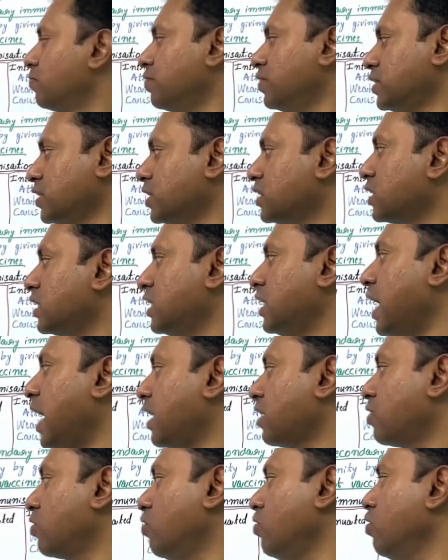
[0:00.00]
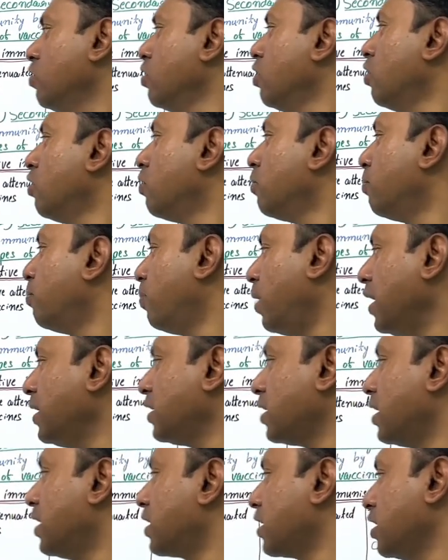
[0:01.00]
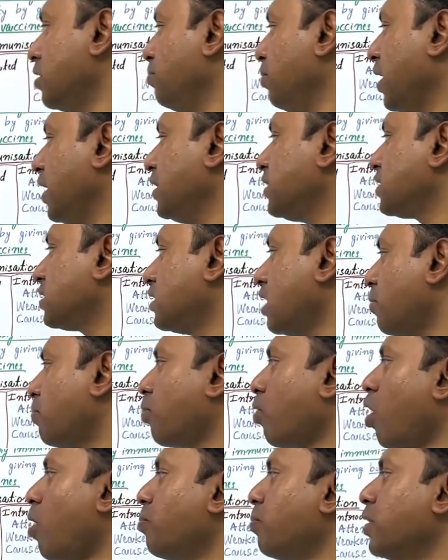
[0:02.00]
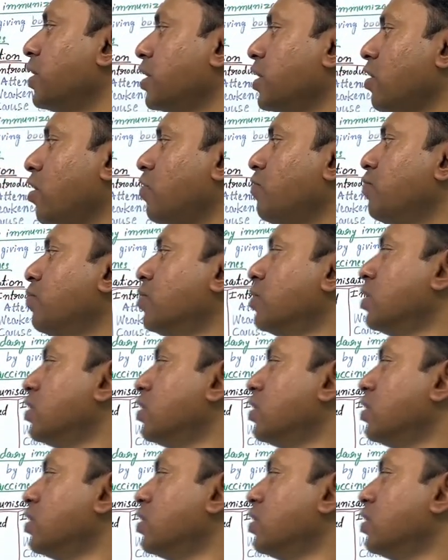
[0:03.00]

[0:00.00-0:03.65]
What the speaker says: which is inactive, but remains the property of